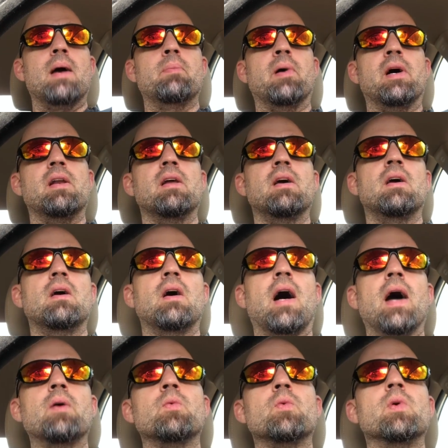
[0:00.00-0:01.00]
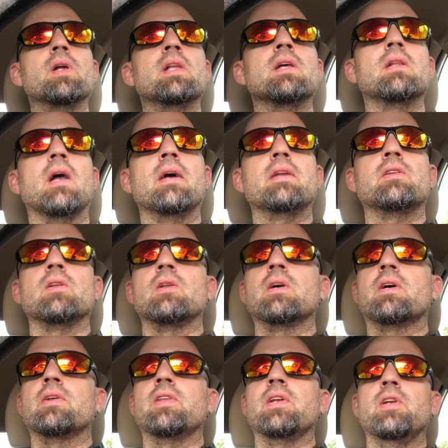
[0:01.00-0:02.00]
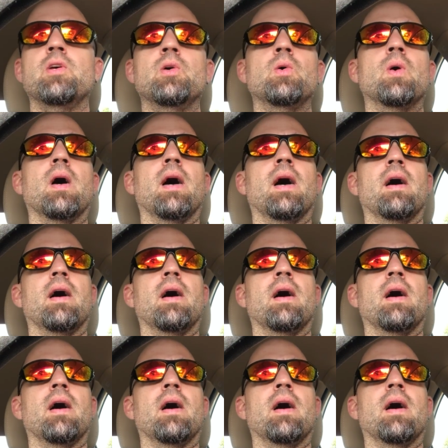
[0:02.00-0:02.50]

but I really like the look of the new